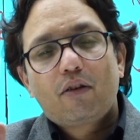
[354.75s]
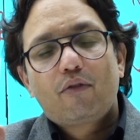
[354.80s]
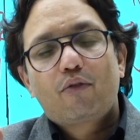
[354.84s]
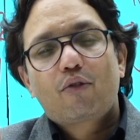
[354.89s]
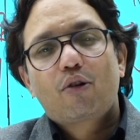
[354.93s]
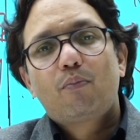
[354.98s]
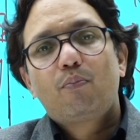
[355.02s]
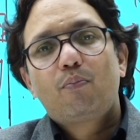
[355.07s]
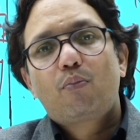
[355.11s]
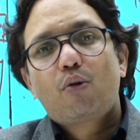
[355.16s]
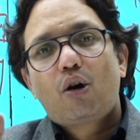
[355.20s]

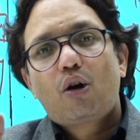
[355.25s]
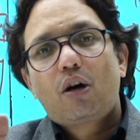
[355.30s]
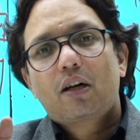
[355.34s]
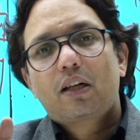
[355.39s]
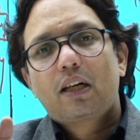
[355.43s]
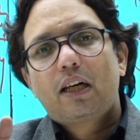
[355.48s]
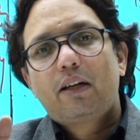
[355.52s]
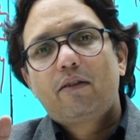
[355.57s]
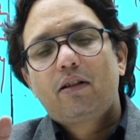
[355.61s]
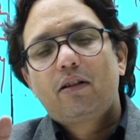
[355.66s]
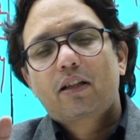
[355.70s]
from block
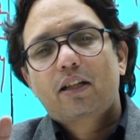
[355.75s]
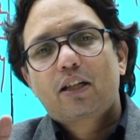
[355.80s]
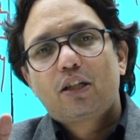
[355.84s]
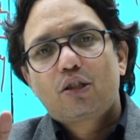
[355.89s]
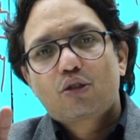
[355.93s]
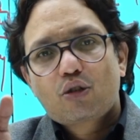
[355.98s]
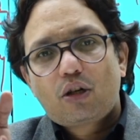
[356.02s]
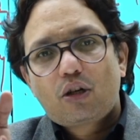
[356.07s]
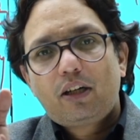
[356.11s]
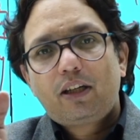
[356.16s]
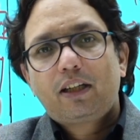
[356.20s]
level
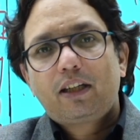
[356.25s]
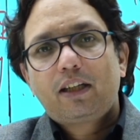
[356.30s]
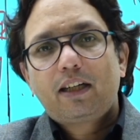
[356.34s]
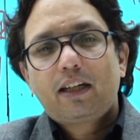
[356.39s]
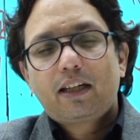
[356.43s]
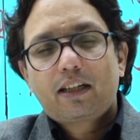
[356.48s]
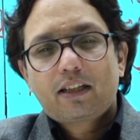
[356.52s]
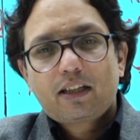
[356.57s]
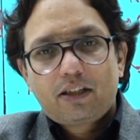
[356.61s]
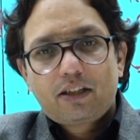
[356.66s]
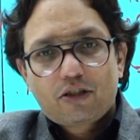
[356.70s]
consolidated
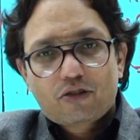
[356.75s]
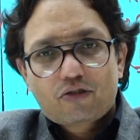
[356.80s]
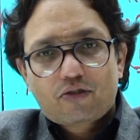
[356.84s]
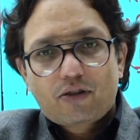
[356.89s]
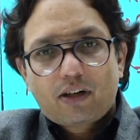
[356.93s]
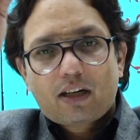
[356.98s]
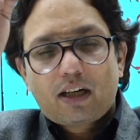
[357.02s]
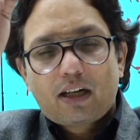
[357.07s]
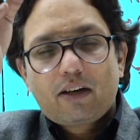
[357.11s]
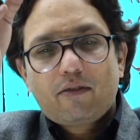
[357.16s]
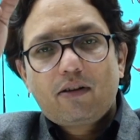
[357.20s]
at the
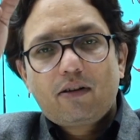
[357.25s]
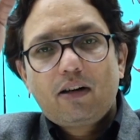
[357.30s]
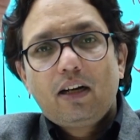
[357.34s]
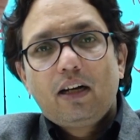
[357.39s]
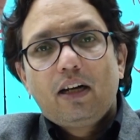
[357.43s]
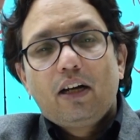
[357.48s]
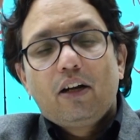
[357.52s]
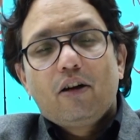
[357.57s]
district level